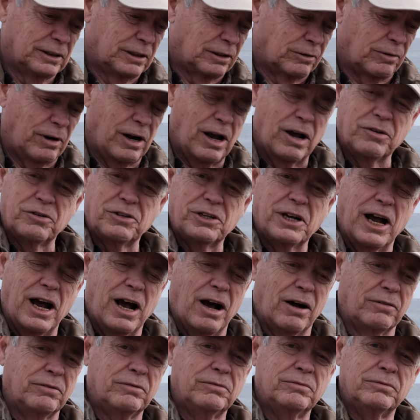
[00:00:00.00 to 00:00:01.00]
around
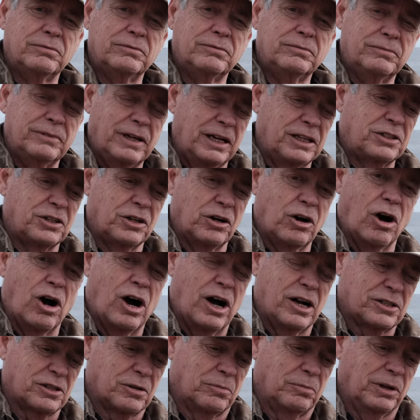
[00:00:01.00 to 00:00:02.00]
town. It's an
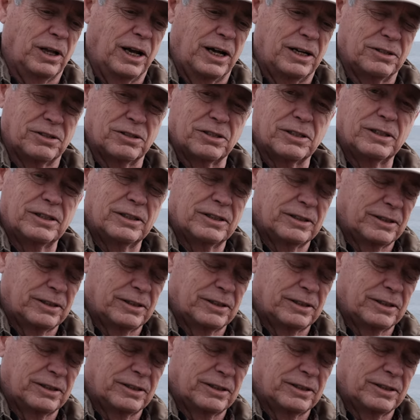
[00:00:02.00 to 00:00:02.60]
awesome lens.